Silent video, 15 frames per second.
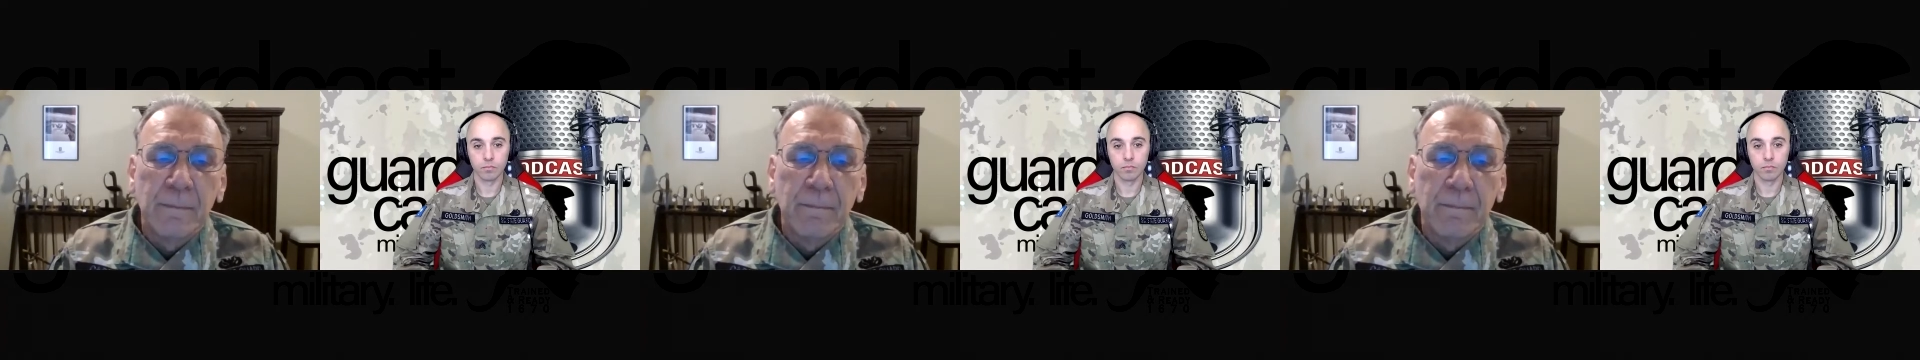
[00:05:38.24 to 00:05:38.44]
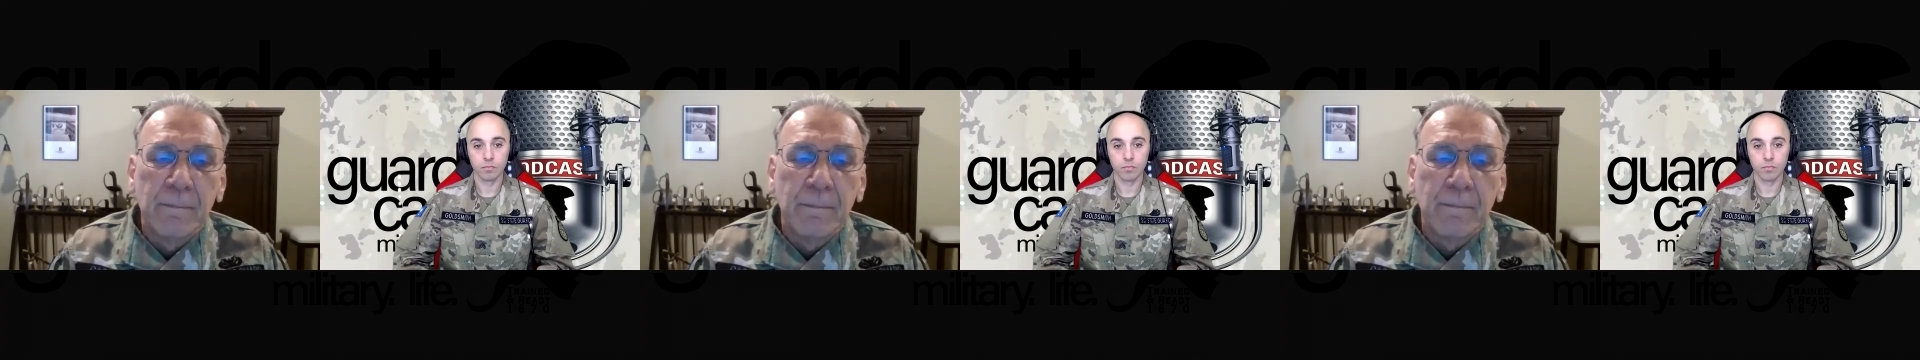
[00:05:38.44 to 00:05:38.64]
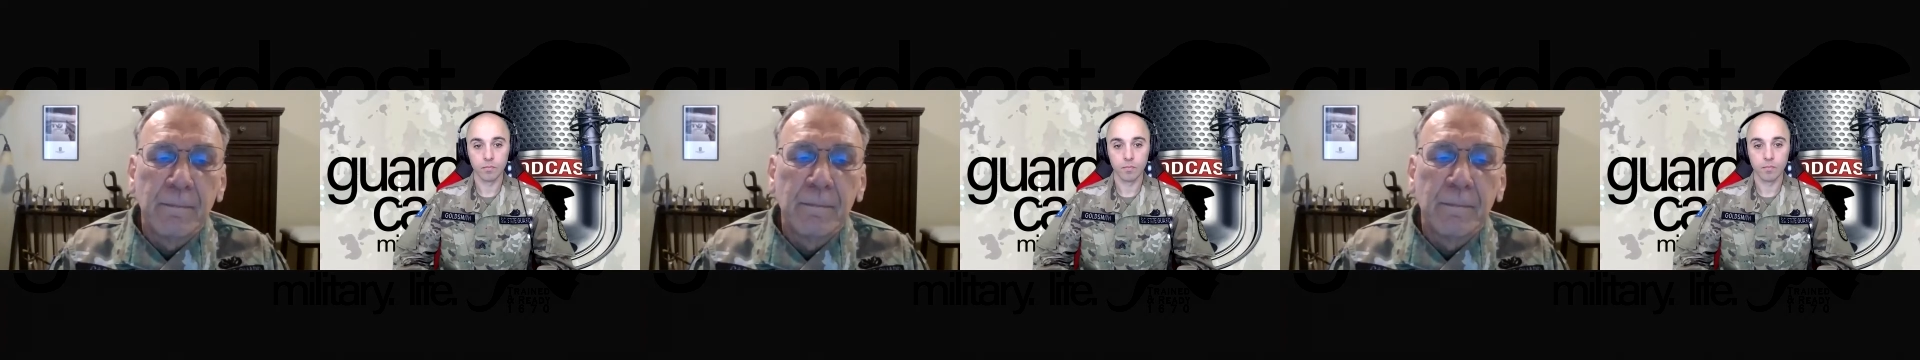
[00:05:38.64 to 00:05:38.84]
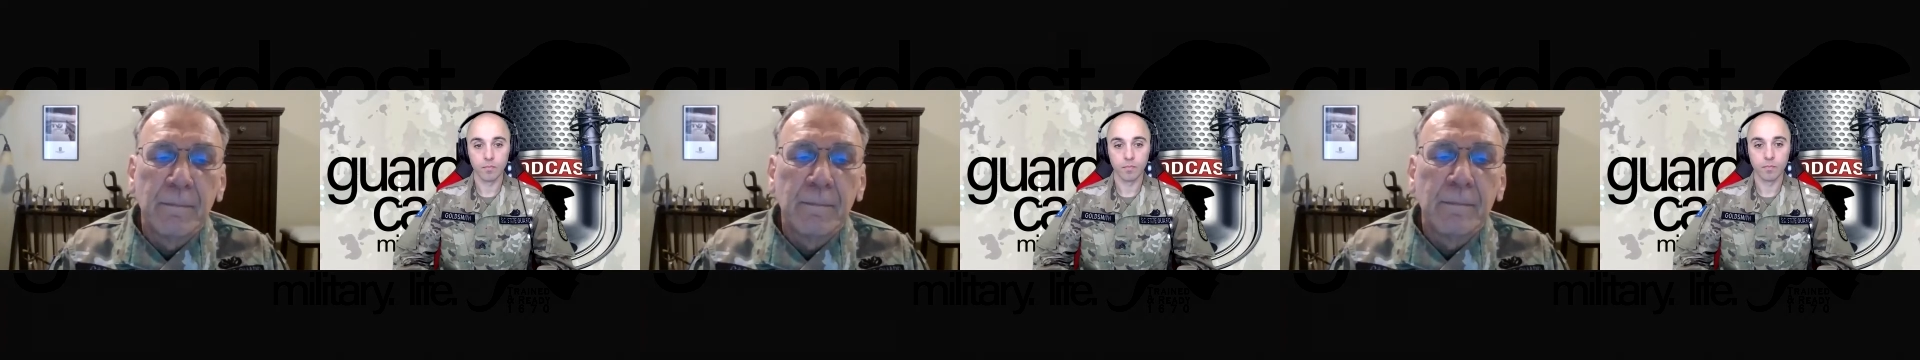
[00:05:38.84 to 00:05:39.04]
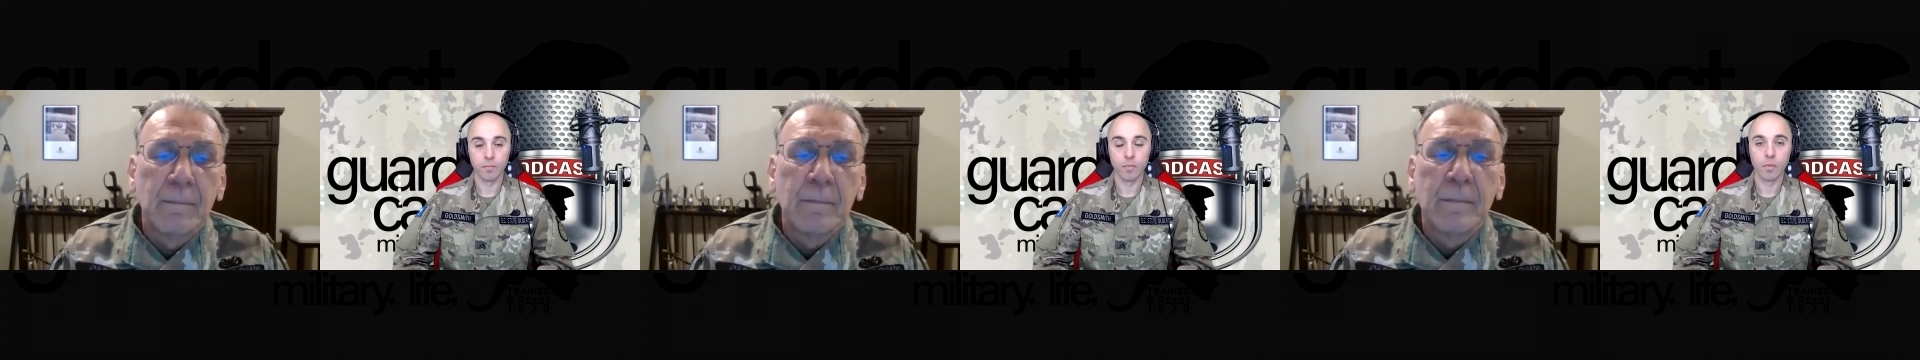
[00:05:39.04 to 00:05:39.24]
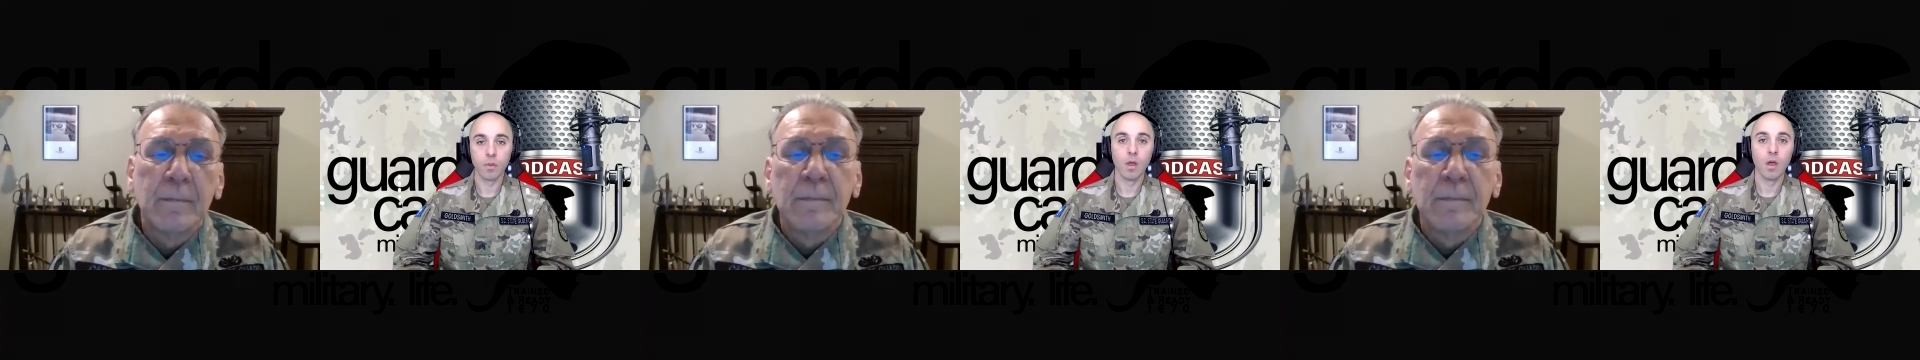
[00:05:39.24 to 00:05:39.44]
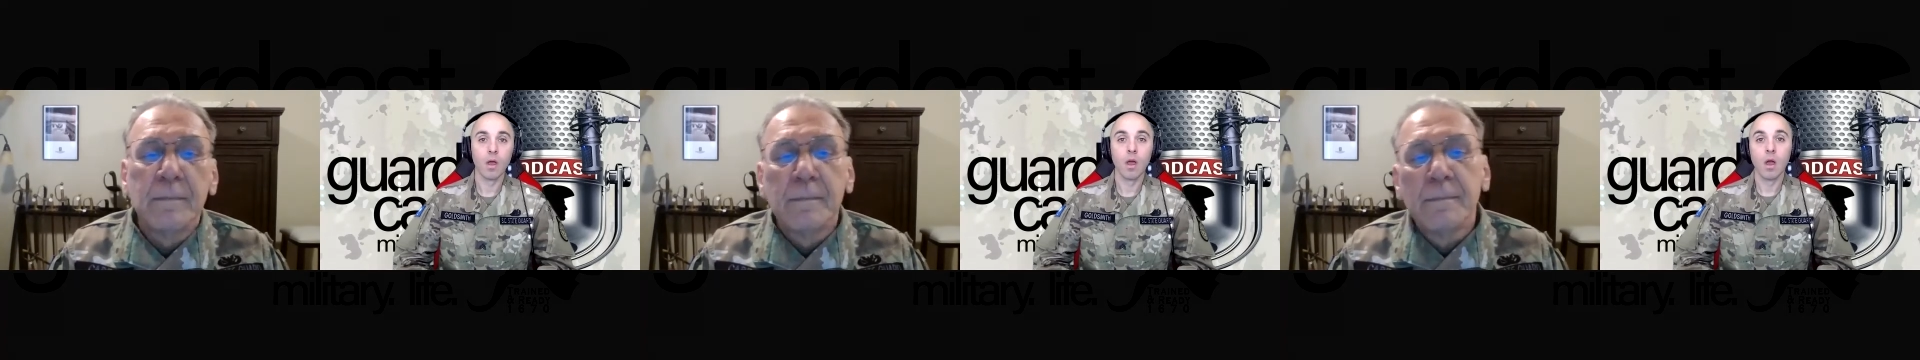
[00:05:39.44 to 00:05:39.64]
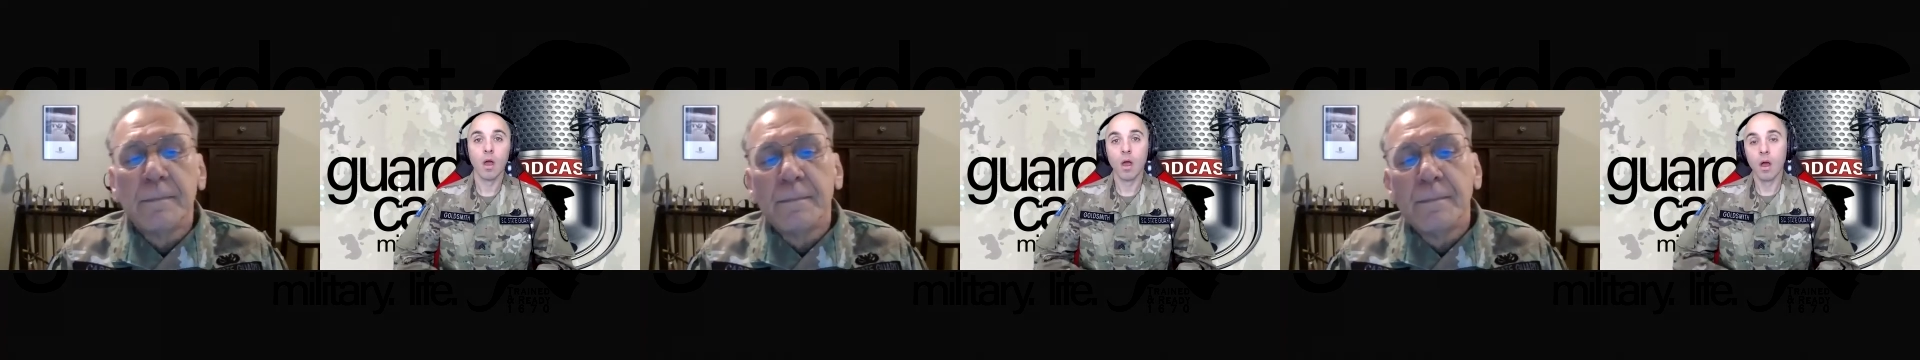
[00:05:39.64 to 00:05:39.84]

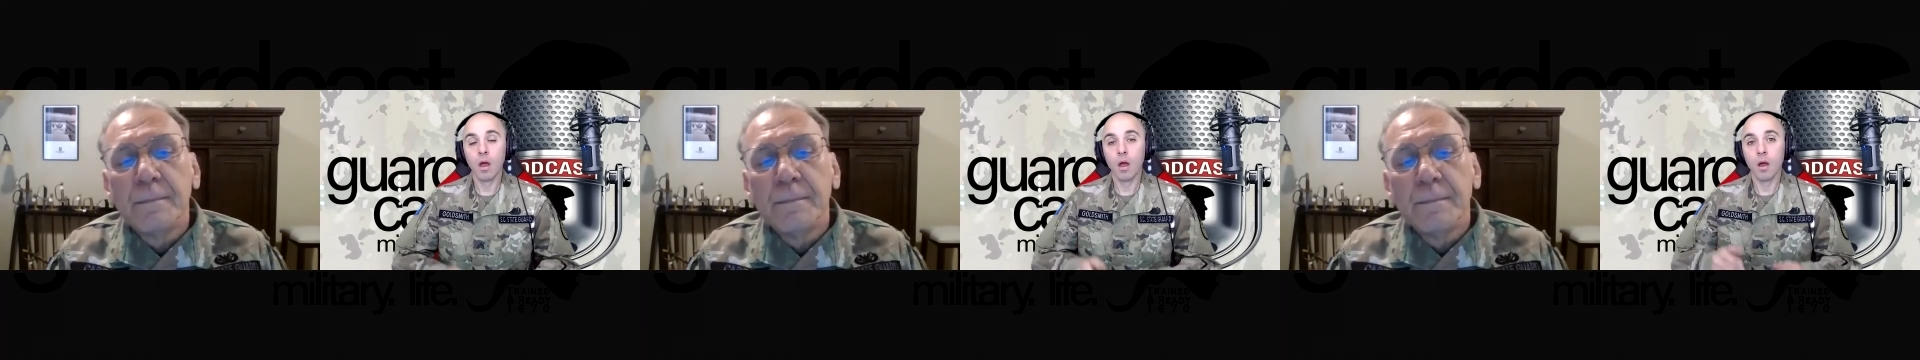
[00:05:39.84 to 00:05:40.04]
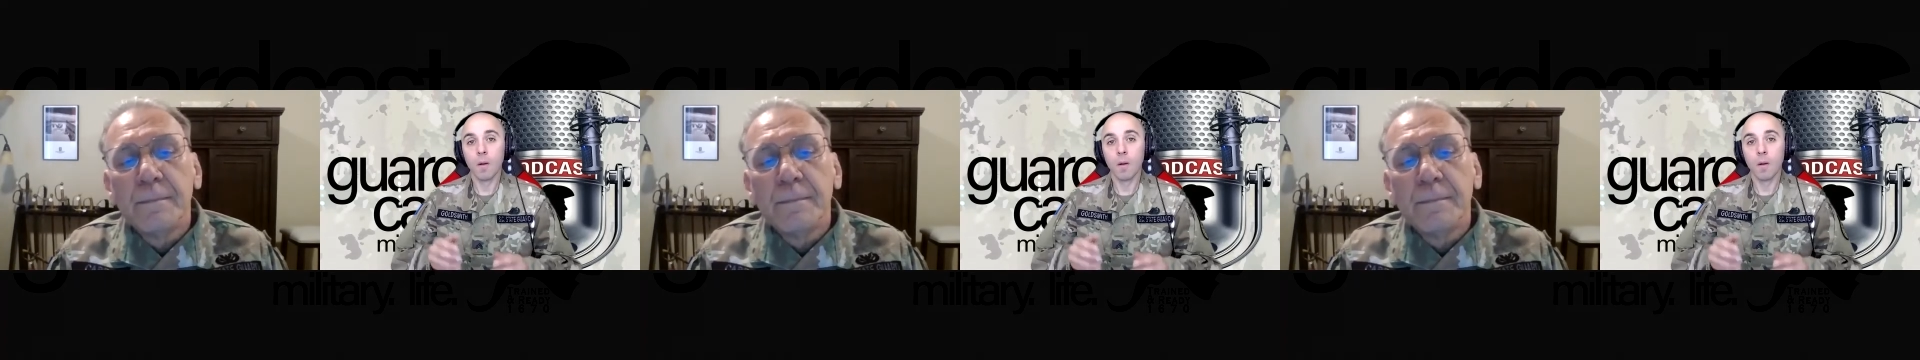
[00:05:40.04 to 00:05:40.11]
(silence)